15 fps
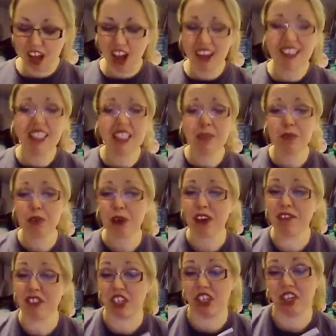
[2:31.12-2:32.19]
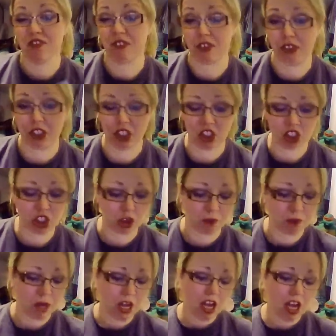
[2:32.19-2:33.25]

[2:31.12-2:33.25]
IDW have done a very good job.